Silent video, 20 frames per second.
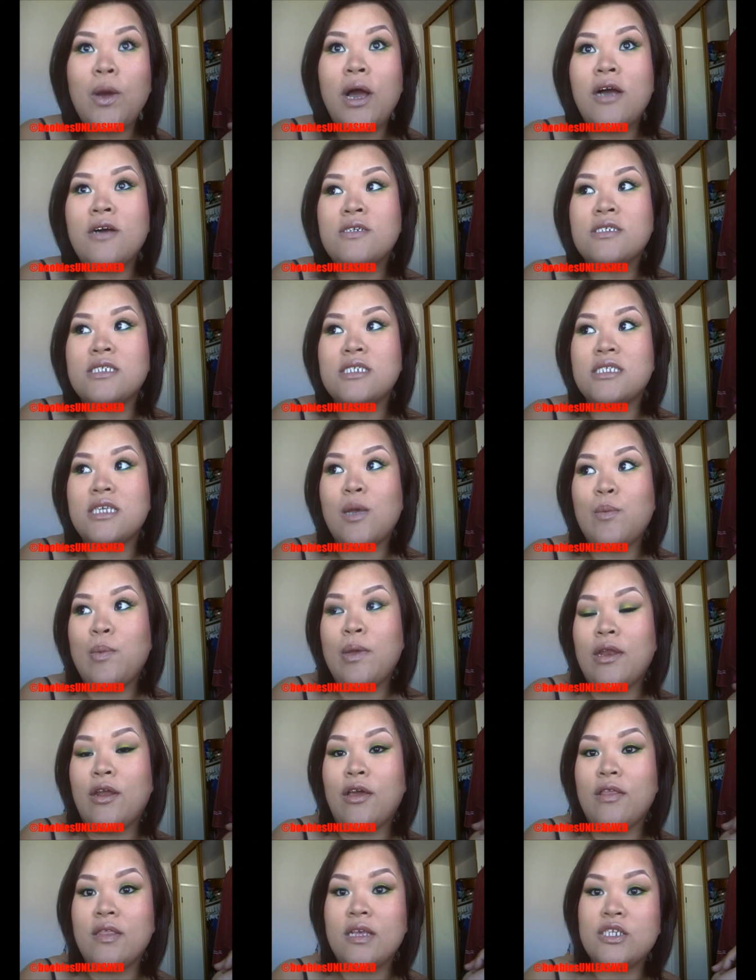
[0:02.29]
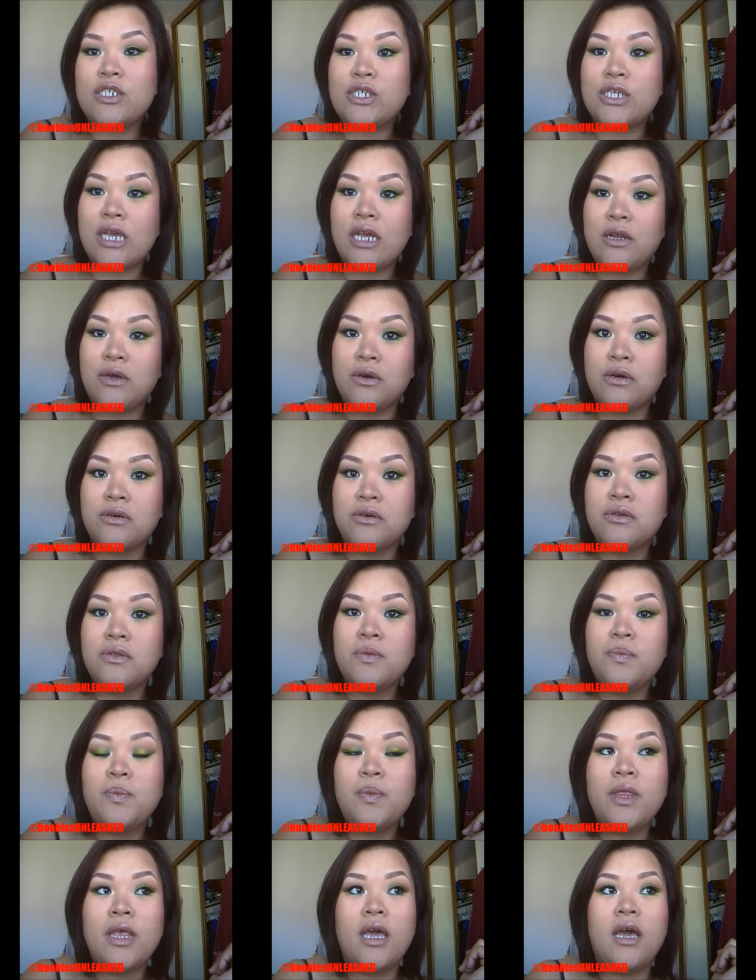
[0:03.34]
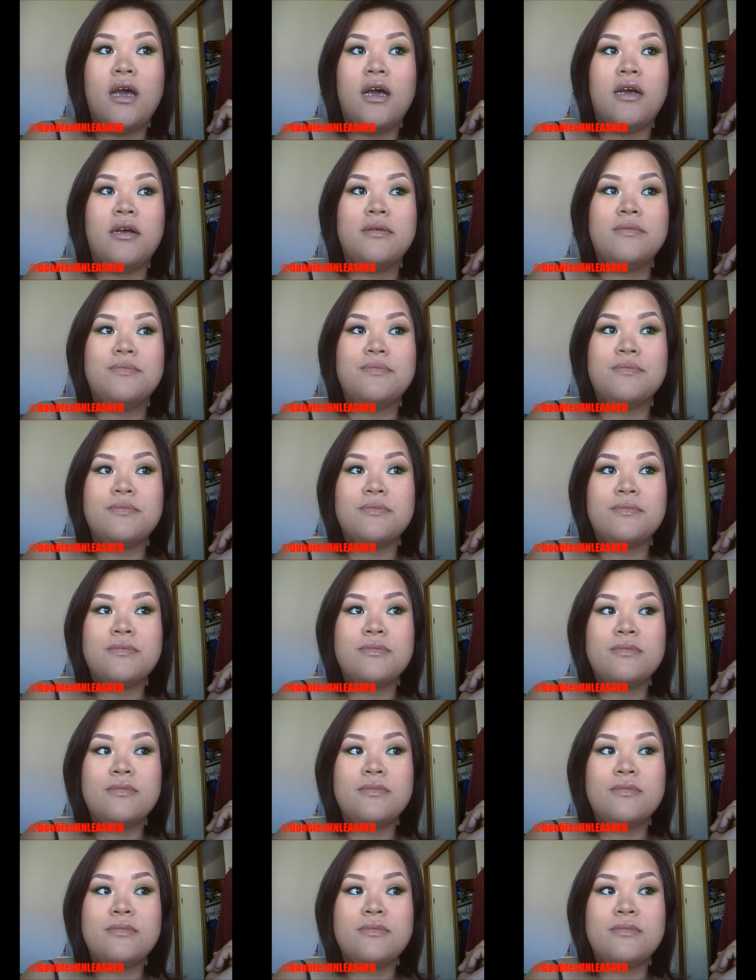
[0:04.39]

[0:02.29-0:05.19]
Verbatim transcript: while since I've been on this channel. Um,